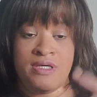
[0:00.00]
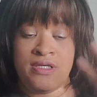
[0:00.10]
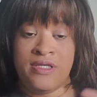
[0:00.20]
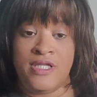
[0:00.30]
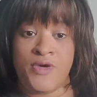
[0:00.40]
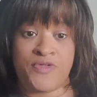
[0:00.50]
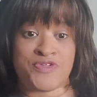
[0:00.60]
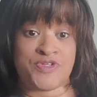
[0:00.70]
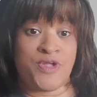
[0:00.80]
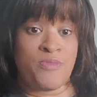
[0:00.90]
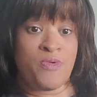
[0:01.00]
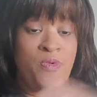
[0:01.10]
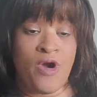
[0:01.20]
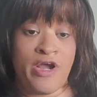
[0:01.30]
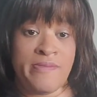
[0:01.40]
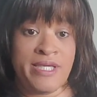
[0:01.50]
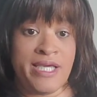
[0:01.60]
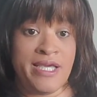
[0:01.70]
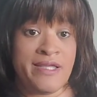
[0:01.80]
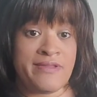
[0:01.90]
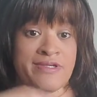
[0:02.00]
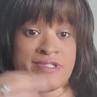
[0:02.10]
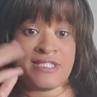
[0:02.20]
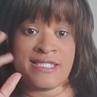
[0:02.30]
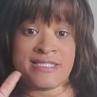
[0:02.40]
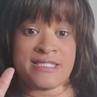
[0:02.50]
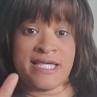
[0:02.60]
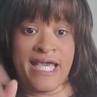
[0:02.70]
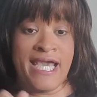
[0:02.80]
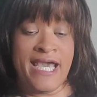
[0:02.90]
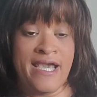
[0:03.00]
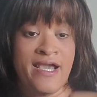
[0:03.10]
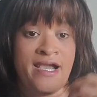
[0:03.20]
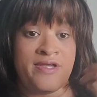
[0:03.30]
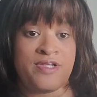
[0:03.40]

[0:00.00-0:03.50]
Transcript: you know, there's global warming, there's things in the air,